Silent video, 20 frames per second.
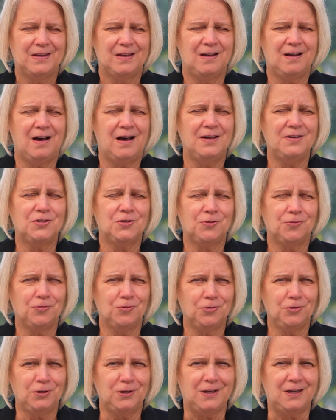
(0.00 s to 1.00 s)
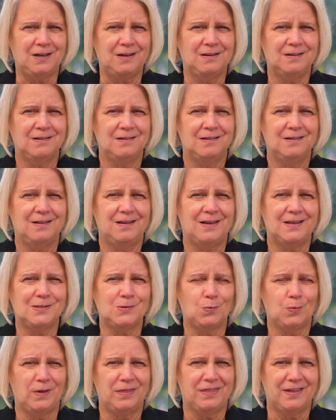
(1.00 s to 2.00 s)
God truly
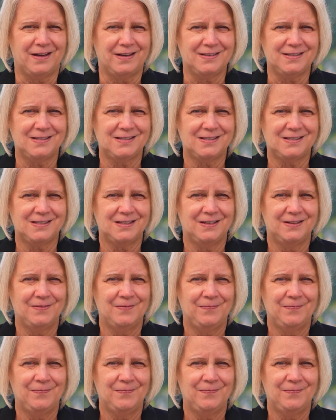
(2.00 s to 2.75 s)
is with us.